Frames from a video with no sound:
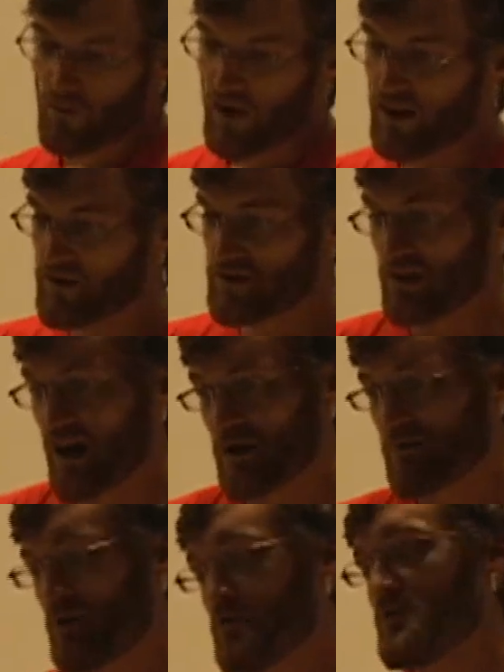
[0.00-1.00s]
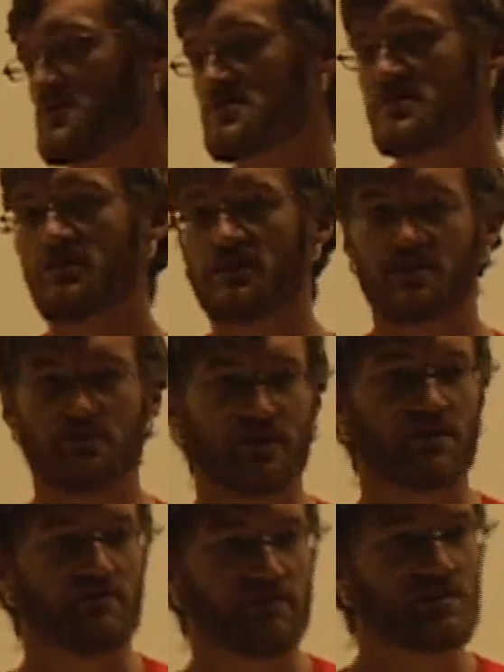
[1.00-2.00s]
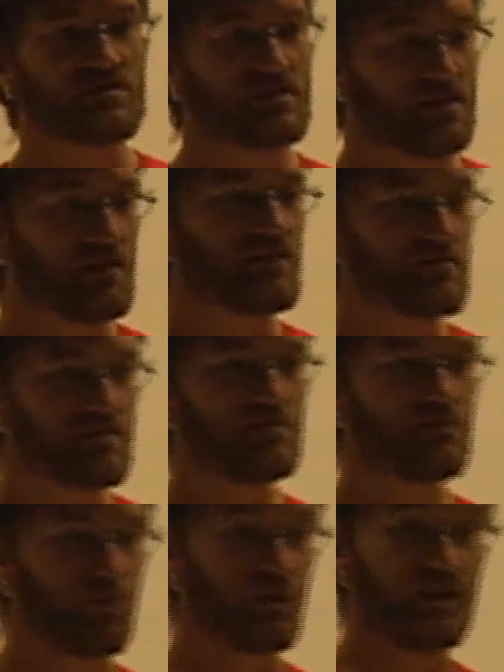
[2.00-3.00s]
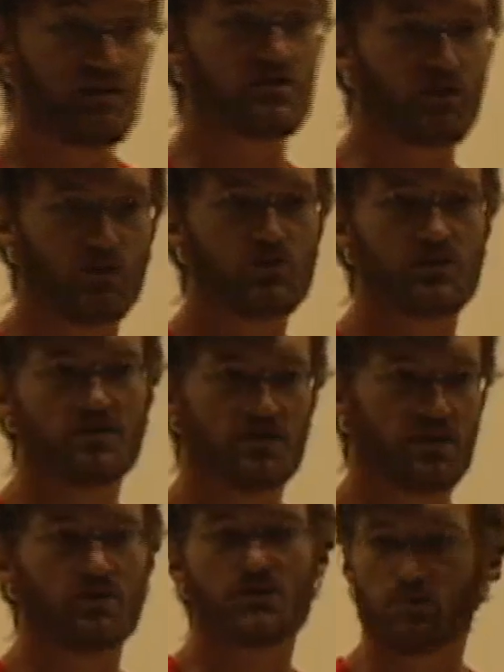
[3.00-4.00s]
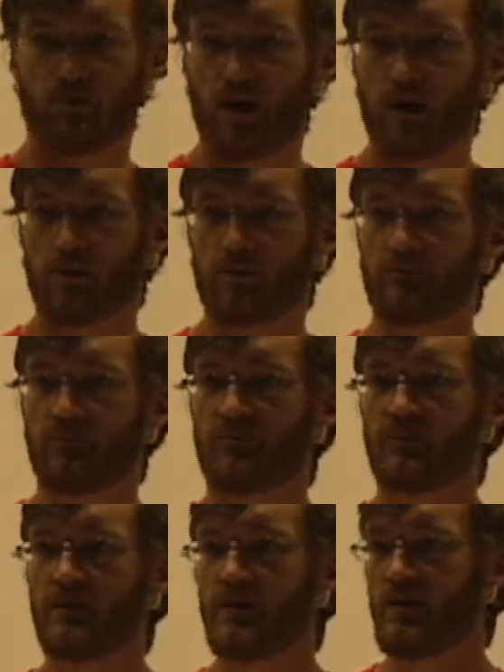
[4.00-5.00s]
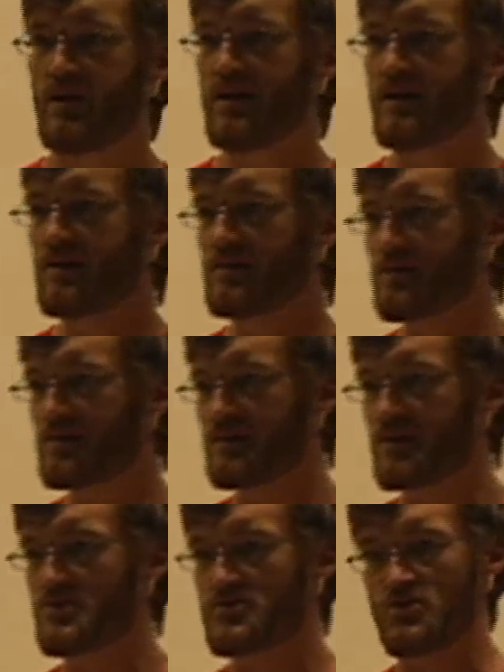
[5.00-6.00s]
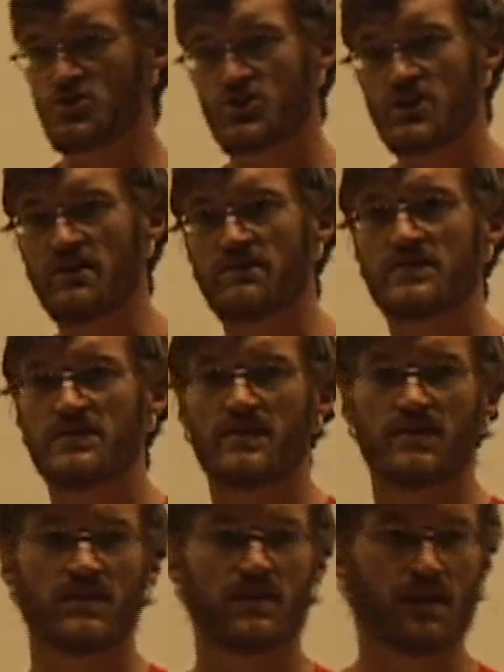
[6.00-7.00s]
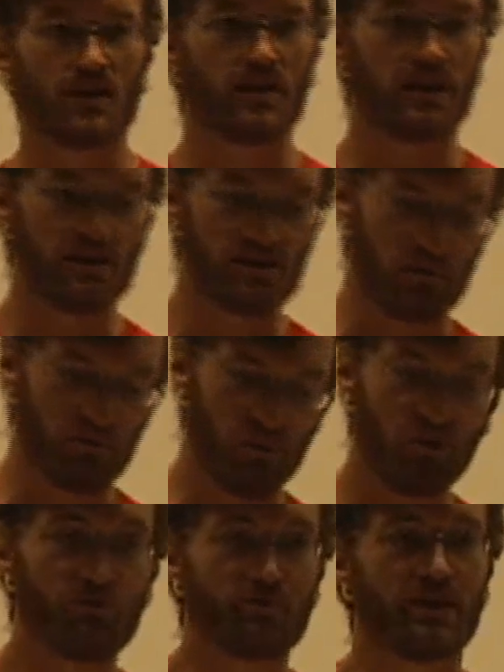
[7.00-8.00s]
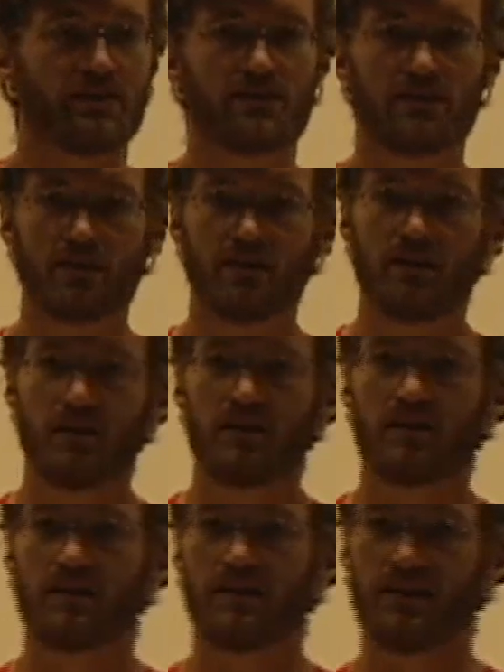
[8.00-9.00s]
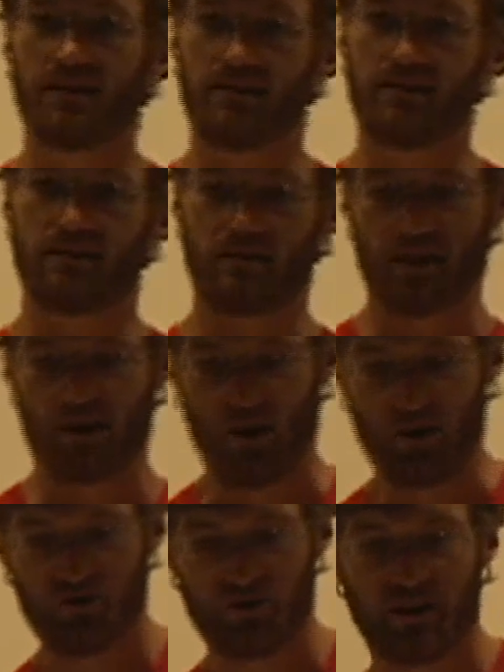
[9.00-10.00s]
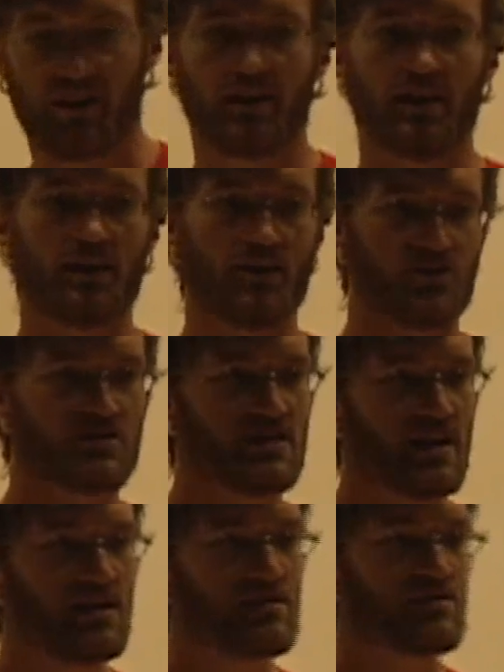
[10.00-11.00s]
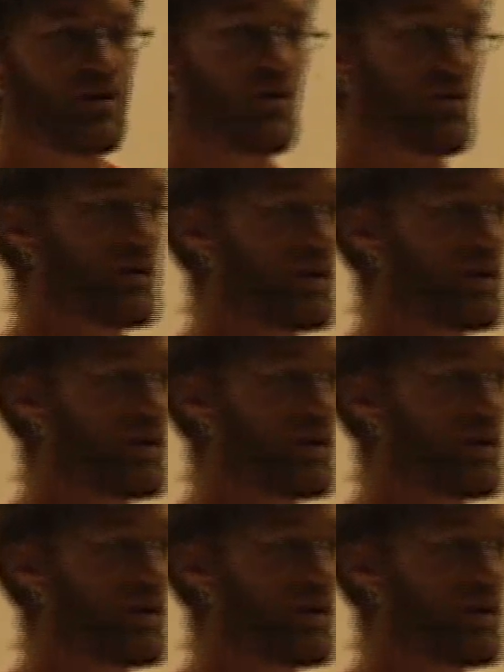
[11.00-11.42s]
While there's a lot of people that still need to be convinced that we need solutions, that there's a problem, there's a shift, there is a movement in the country, in our states, on